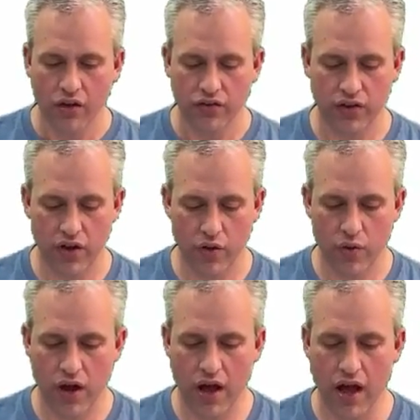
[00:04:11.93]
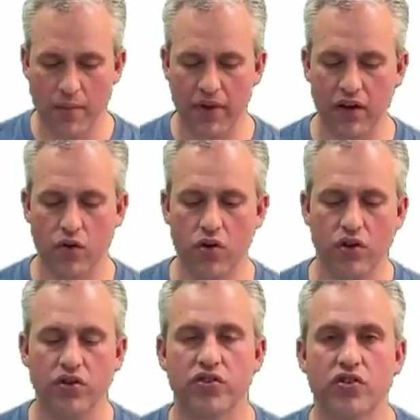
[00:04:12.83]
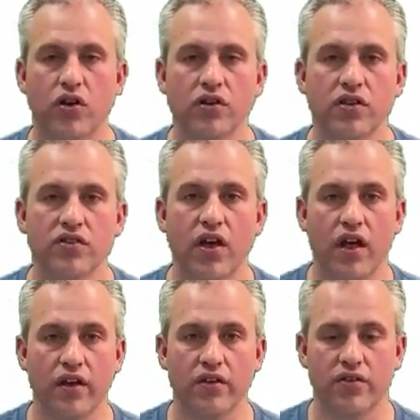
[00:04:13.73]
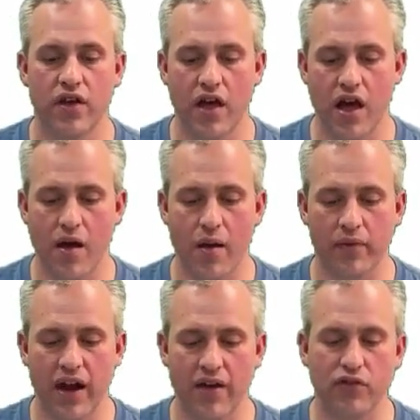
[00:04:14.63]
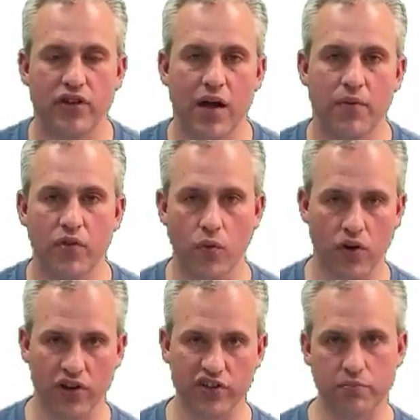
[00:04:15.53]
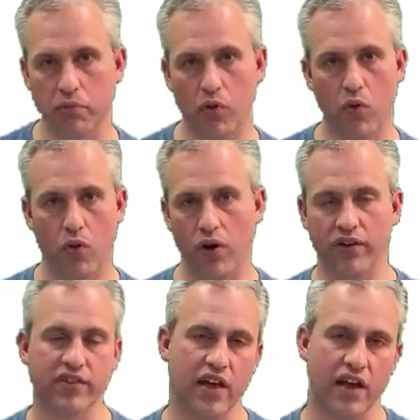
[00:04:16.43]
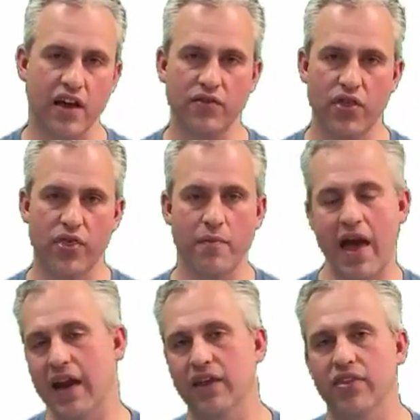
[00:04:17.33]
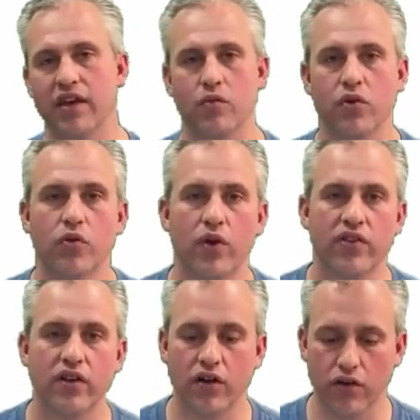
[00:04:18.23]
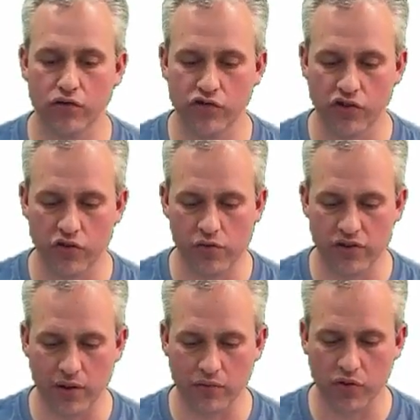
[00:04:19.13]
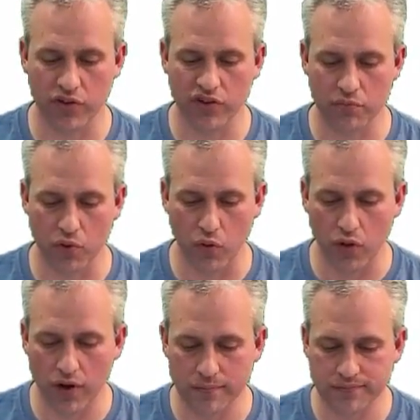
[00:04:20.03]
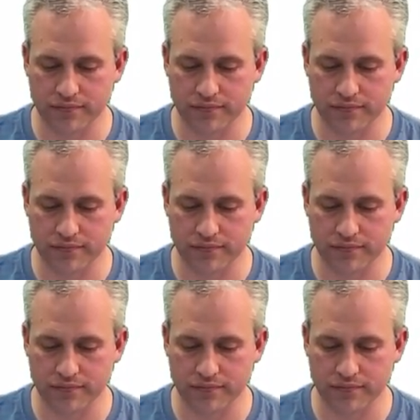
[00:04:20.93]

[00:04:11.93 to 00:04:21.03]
So in order to start this hunt, I'm going to have you type in the word explore. It's got kind of a thematic thing with the way the Terre Haute Children's Museum, so explore.